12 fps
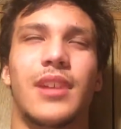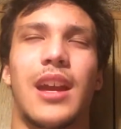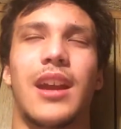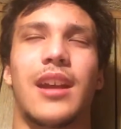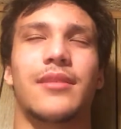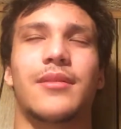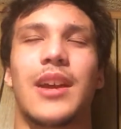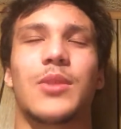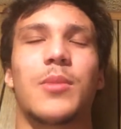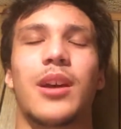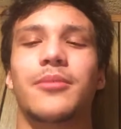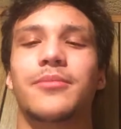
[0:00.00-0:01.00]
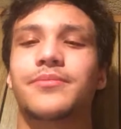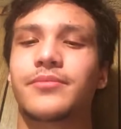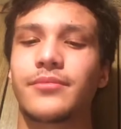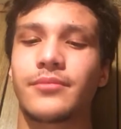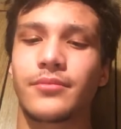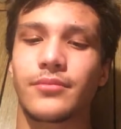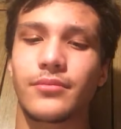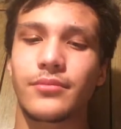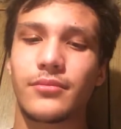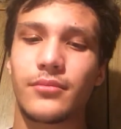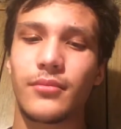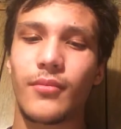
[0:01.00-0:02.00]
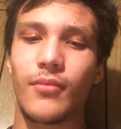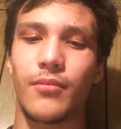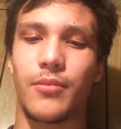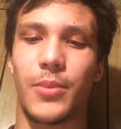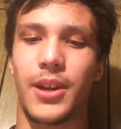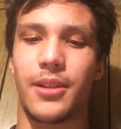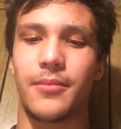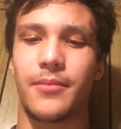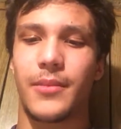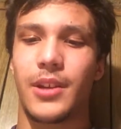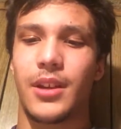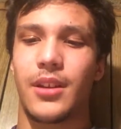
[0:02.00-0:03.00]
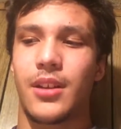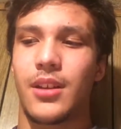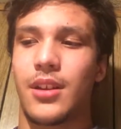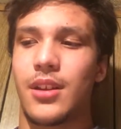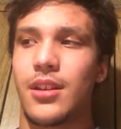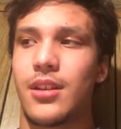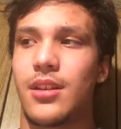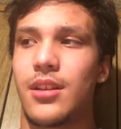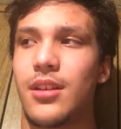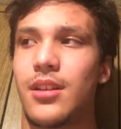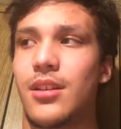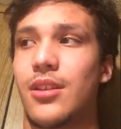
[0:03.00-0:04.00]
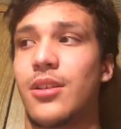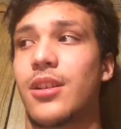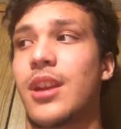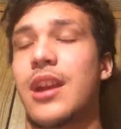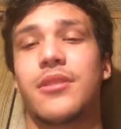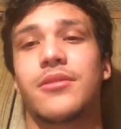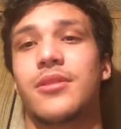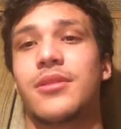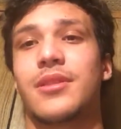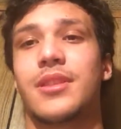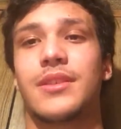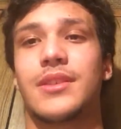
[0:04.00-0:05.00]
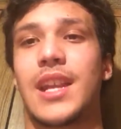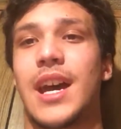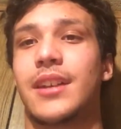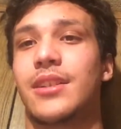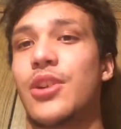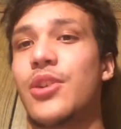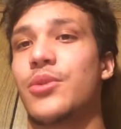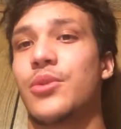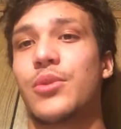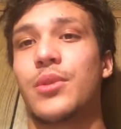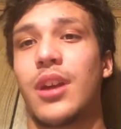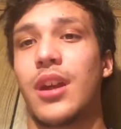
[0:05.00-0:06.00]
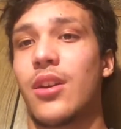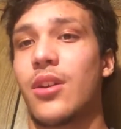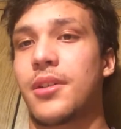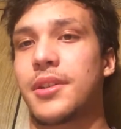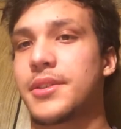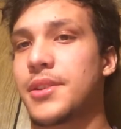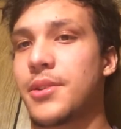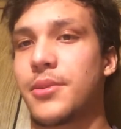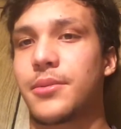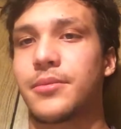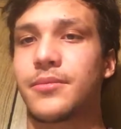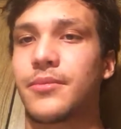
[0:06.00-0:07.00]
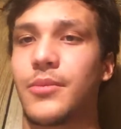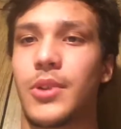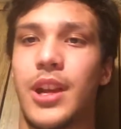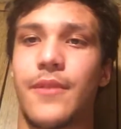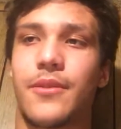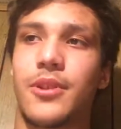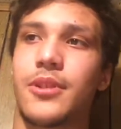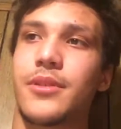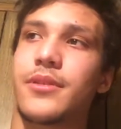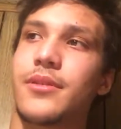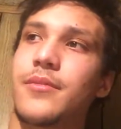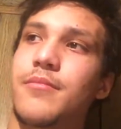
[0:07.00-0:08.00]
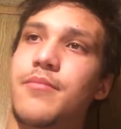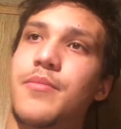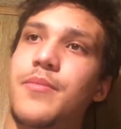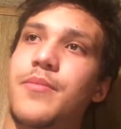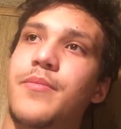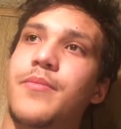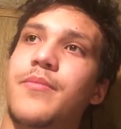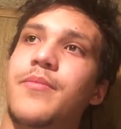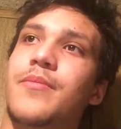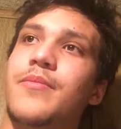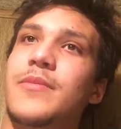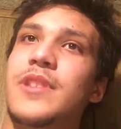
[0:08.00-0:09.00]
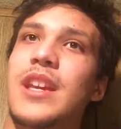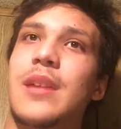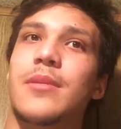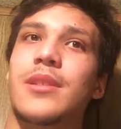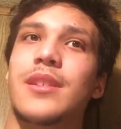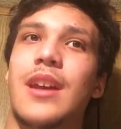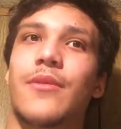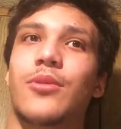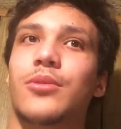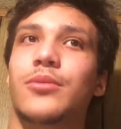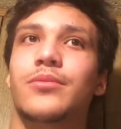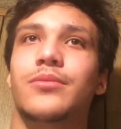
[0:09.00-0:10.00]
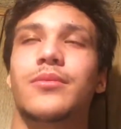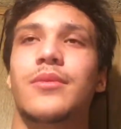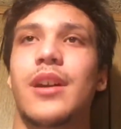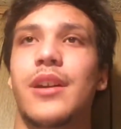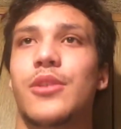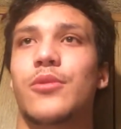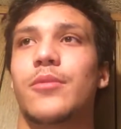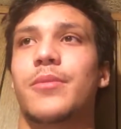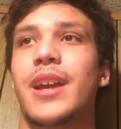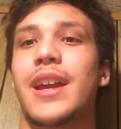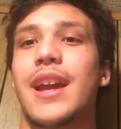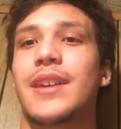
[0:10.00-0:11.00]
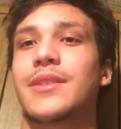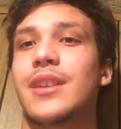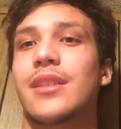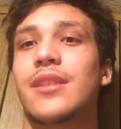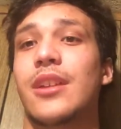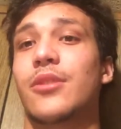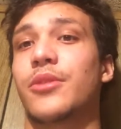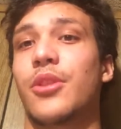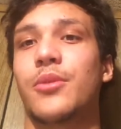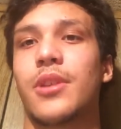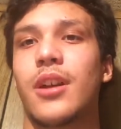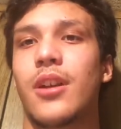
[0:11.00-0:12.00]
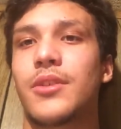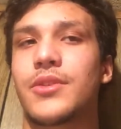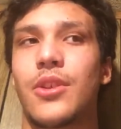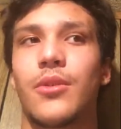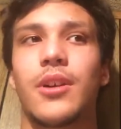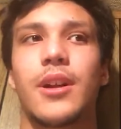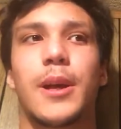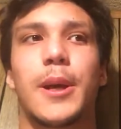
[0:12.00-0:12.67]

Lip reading: Yeah, X-Men. But your character does not know who they are, so whatever demon devil that you were playing as, they don't know who they are. So,